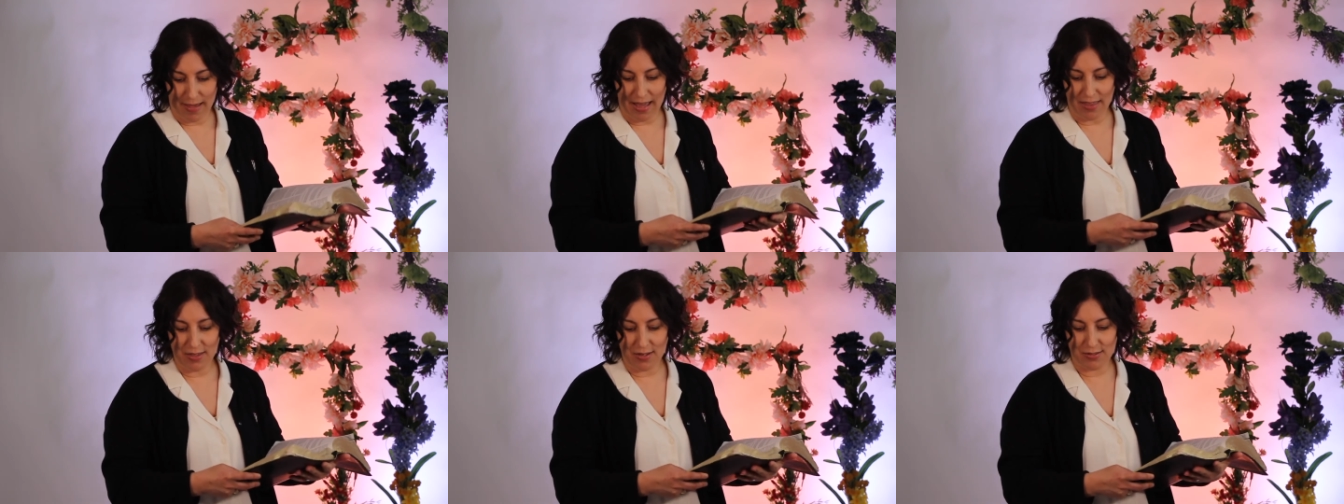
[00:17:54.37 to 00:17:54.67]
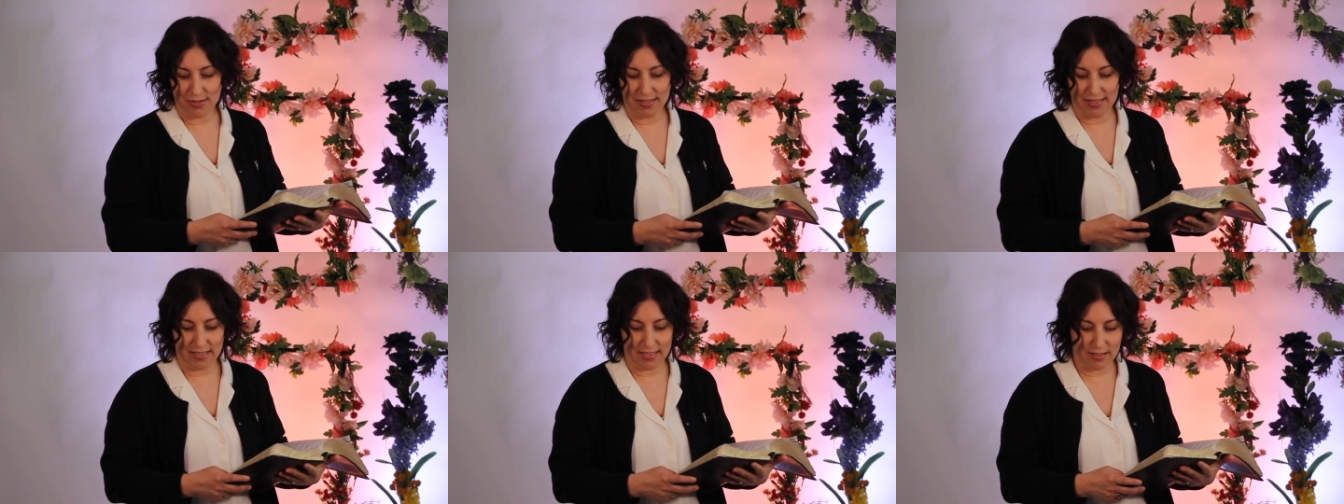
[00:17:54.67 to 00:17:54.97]

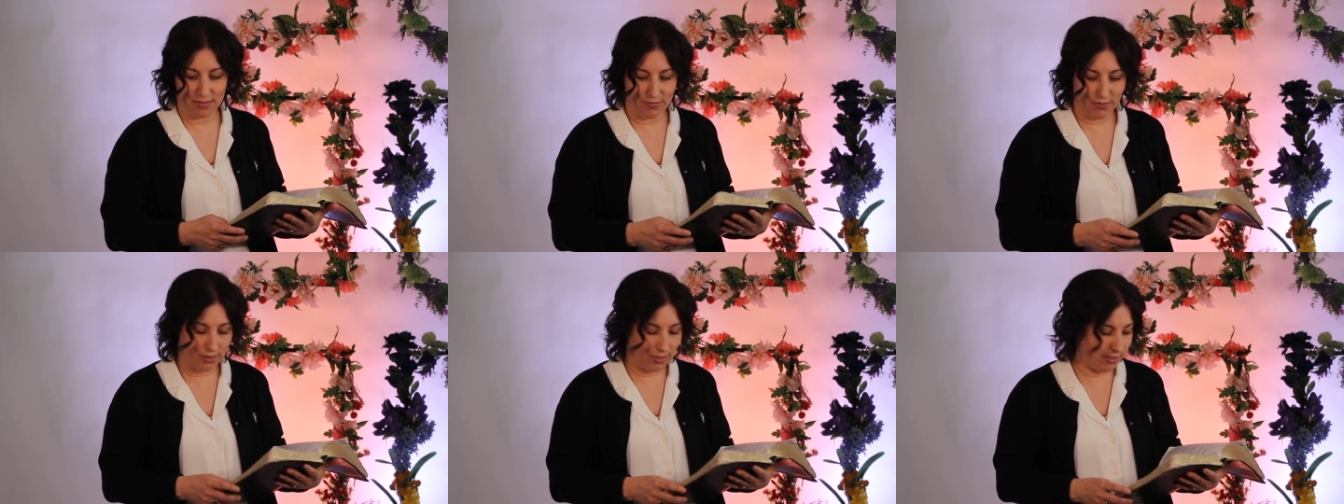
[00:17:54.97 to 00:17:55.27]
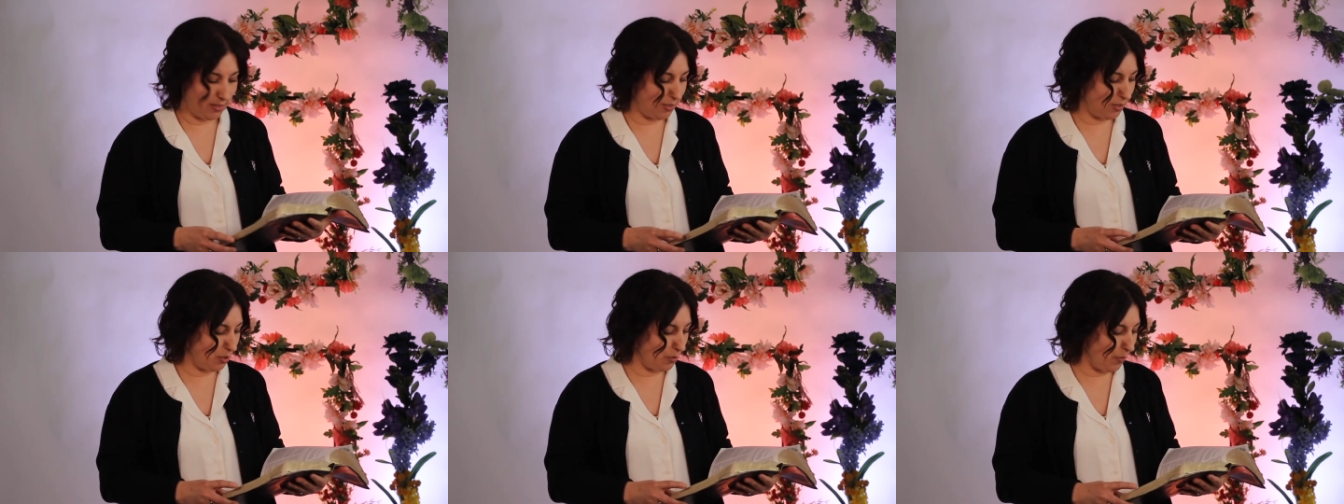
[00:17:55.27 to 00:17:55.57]
Matthew 6,
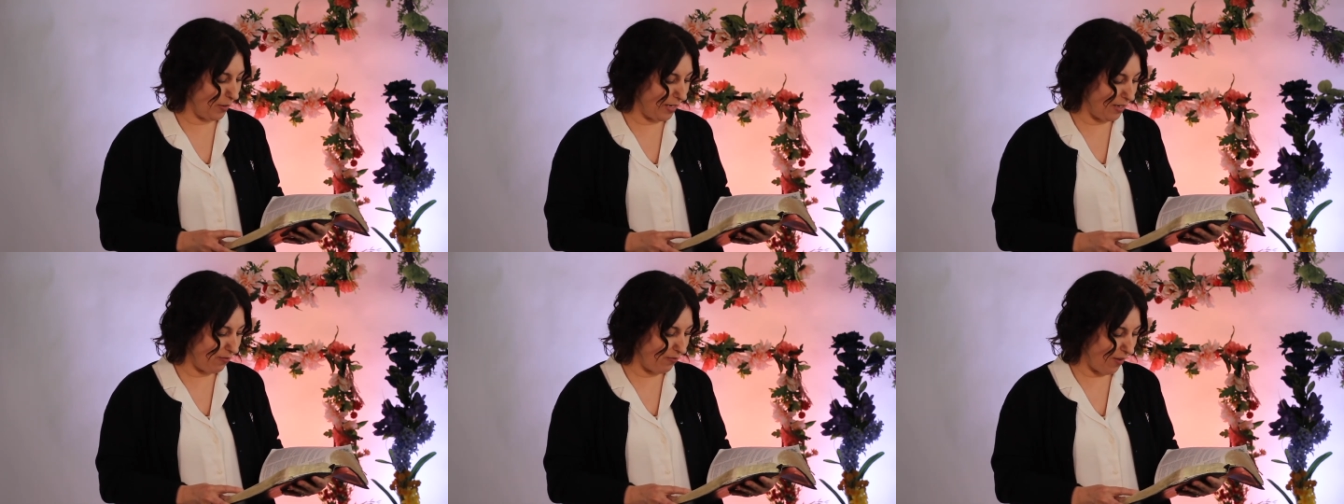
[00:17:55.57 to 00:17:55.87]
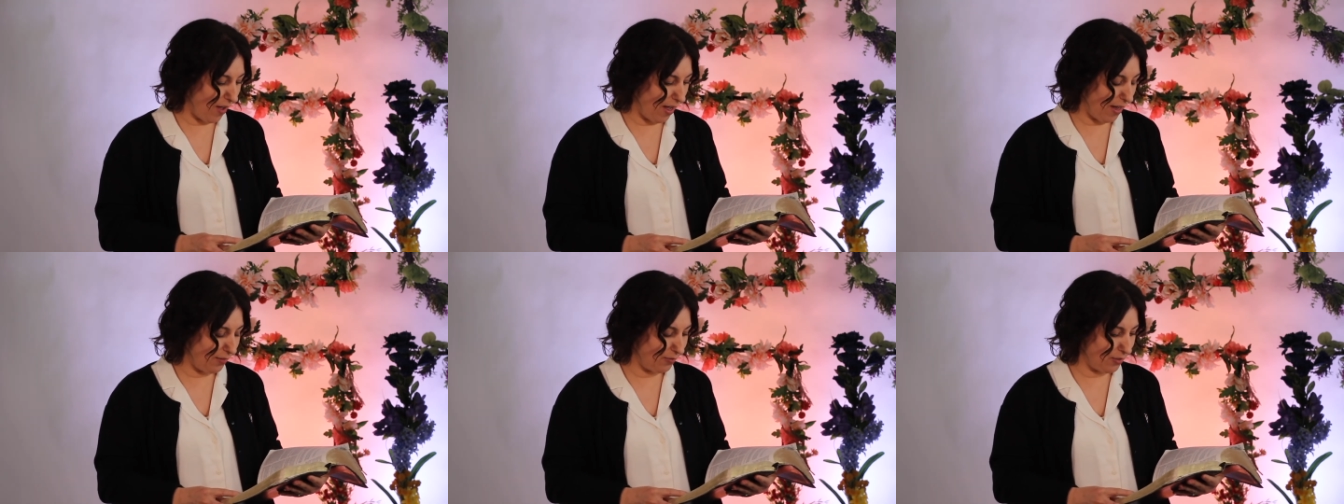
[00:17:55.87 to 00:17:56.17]
verses
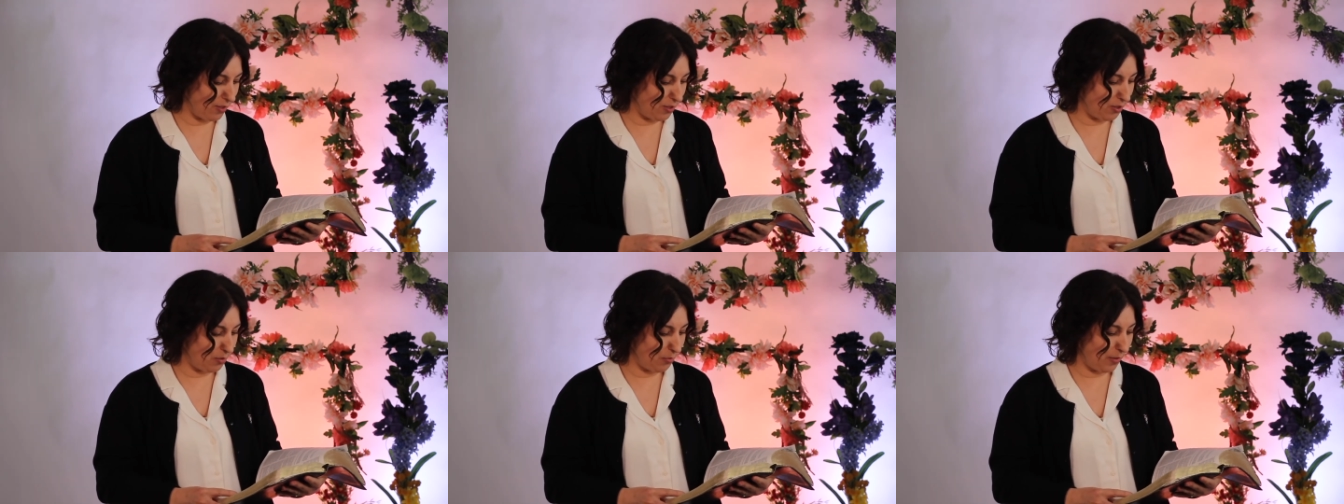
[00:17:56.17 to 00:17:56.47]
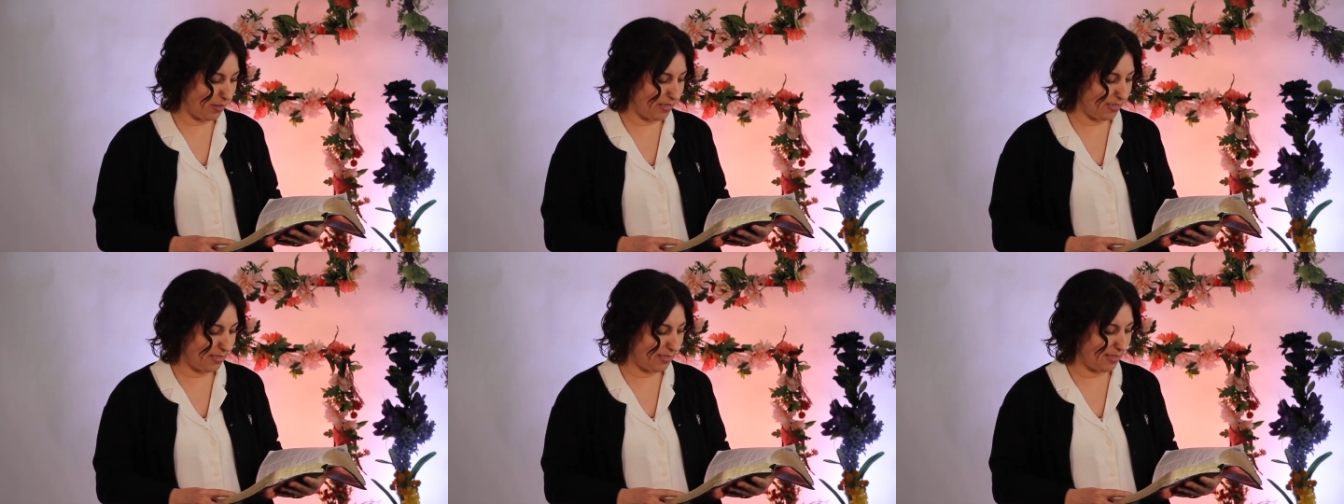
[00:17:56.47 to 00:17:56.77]
25 to
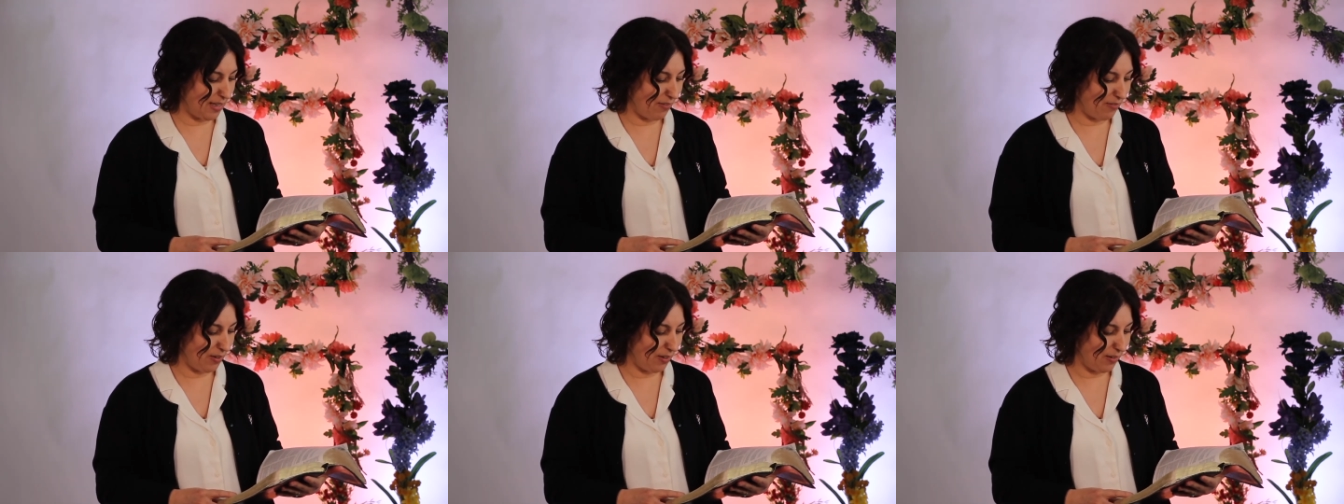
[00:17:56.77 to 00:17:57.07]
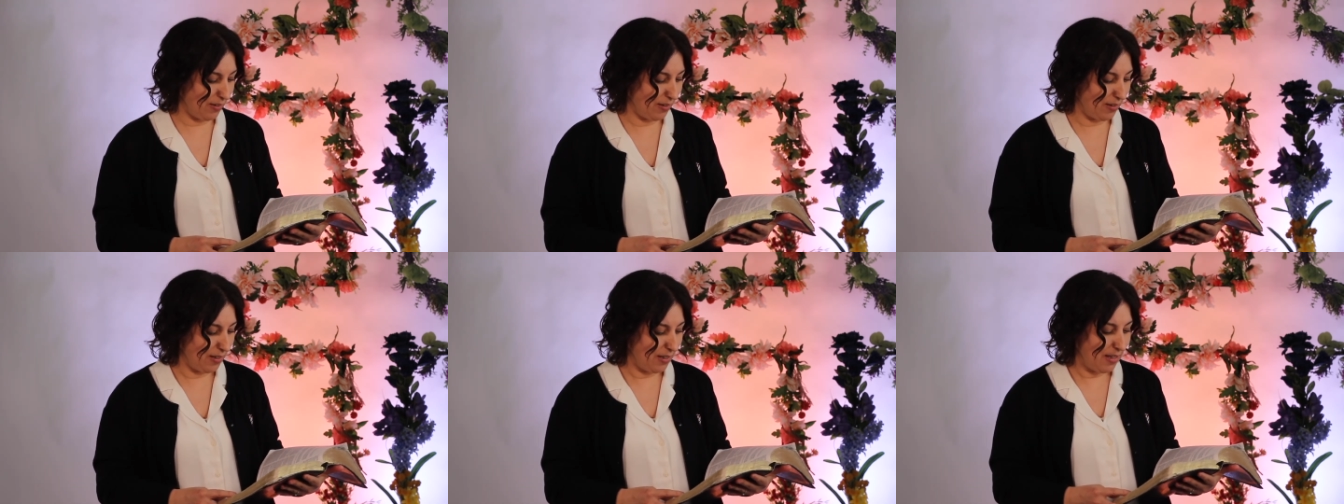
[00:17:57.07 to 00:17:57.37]

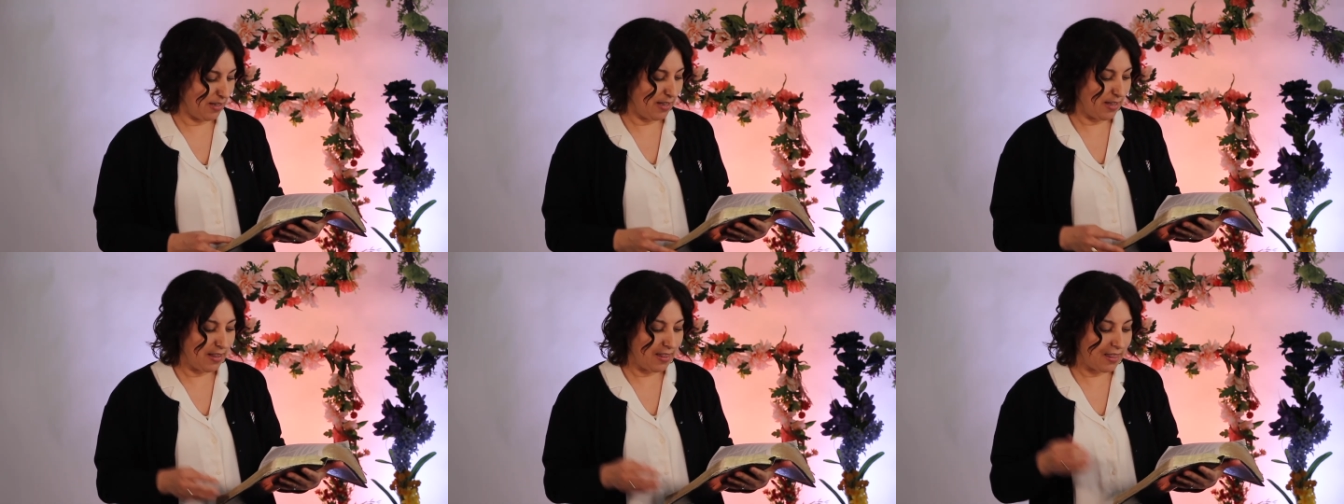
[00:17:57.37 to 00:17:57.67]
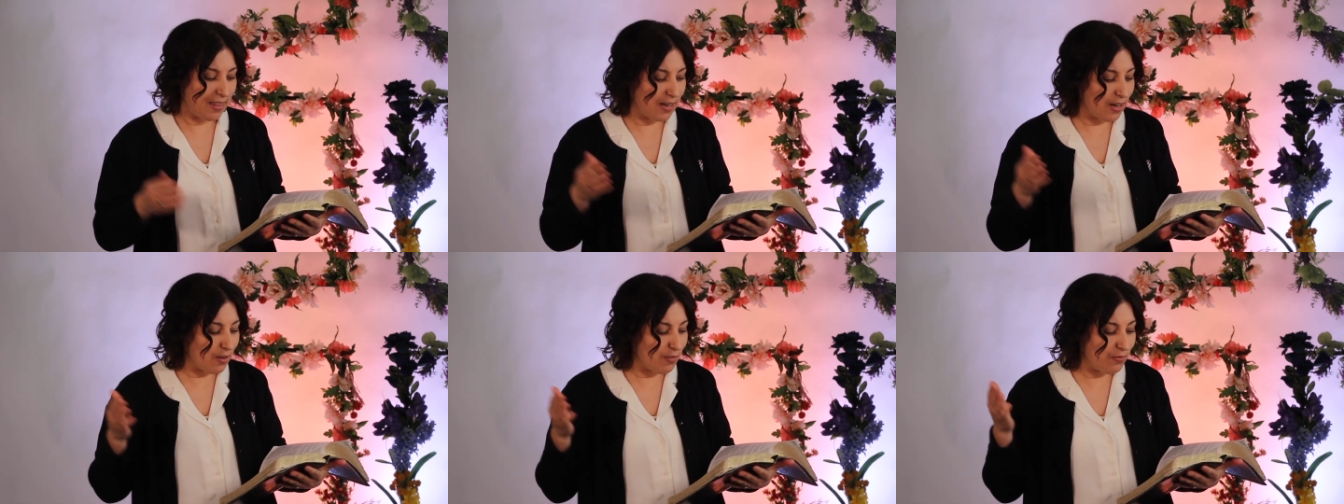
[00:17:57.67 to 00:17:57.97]

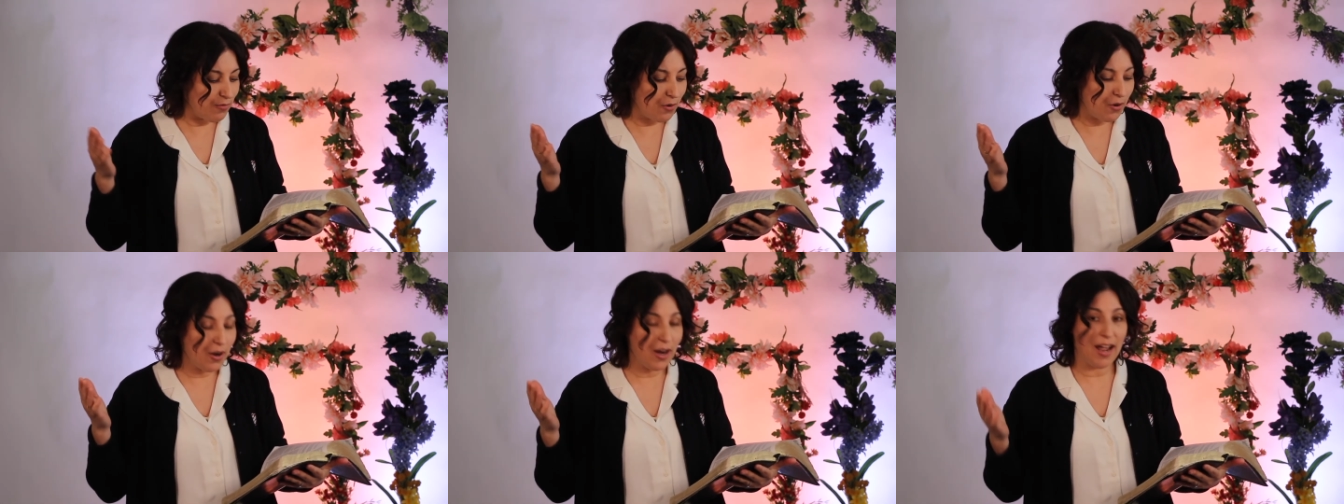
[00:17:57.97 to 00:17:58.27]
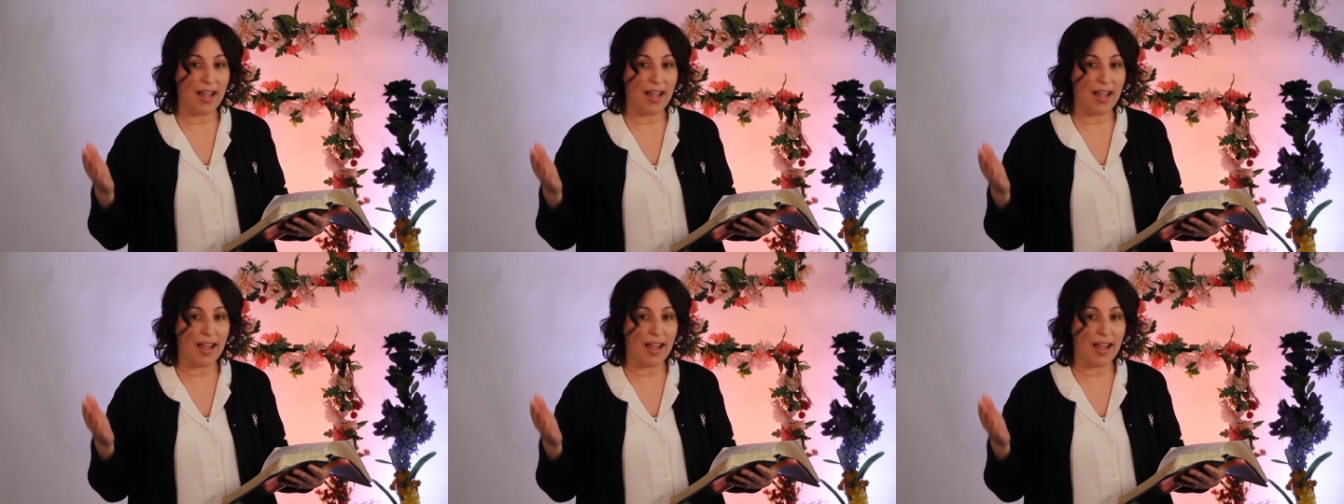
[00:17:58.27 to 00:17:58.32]
27. Therefore,